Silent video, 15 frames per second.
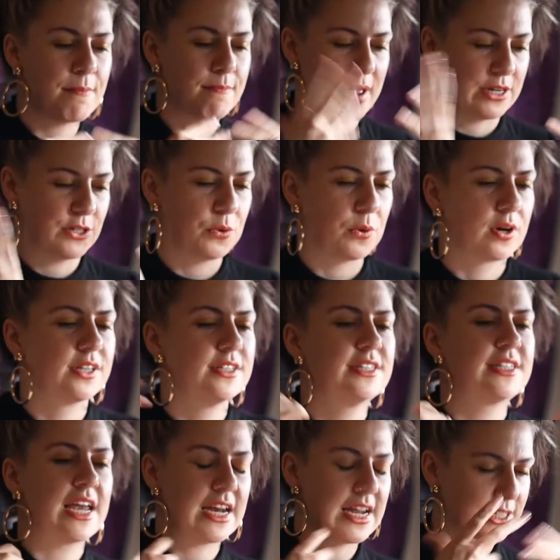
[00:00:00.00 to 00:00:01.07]
mentors
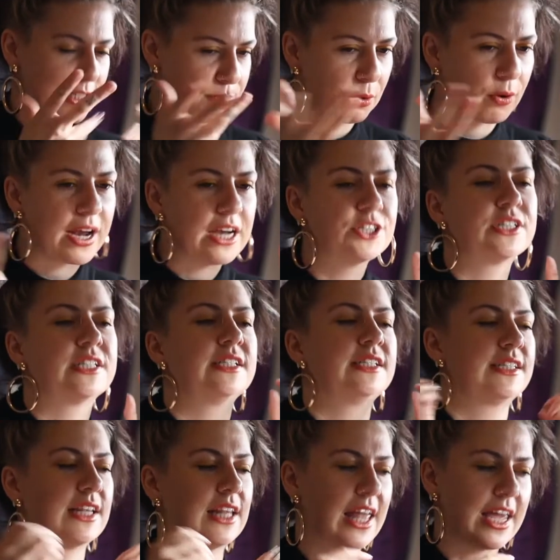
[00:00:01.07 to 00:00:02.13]
and inspirations
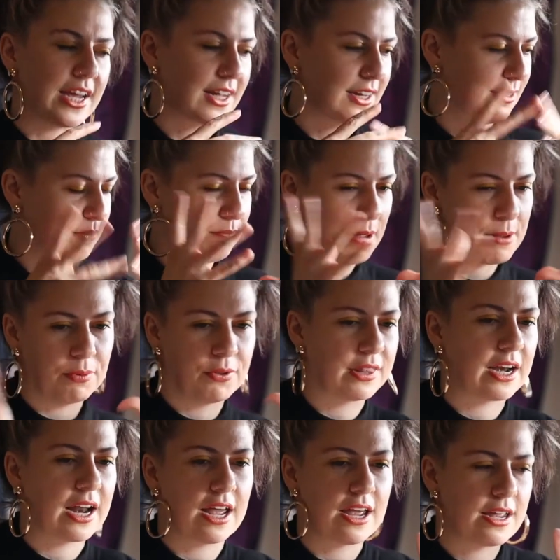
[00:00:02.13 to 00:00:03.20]
and like people
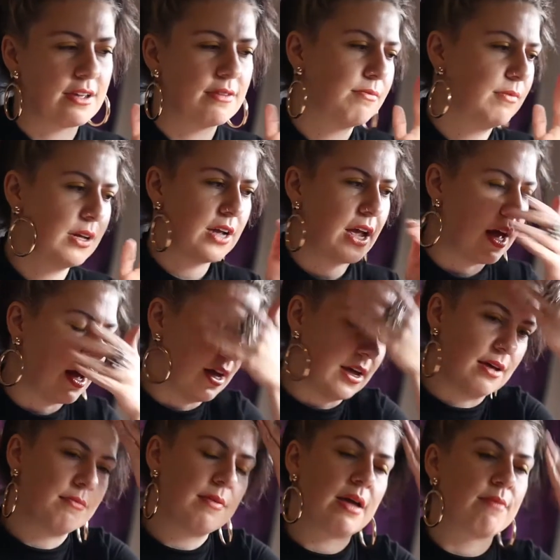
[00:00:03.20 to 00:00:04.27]
that I
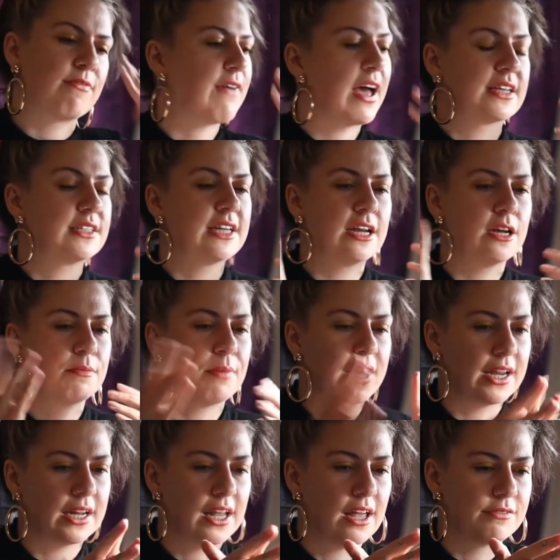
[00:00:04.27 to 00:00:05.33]
am fascinated by
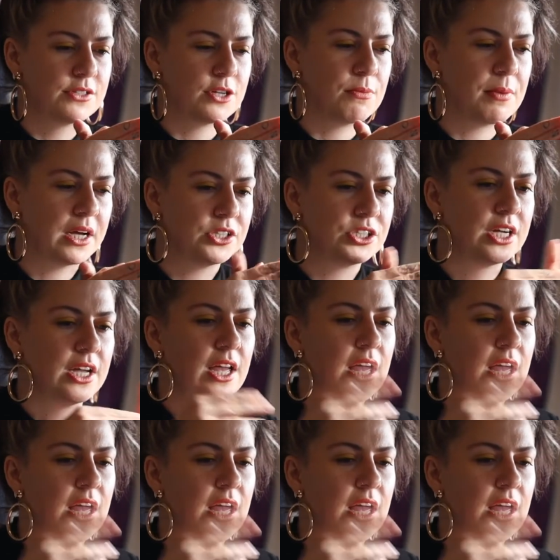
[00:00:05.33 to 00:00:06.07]
and love so much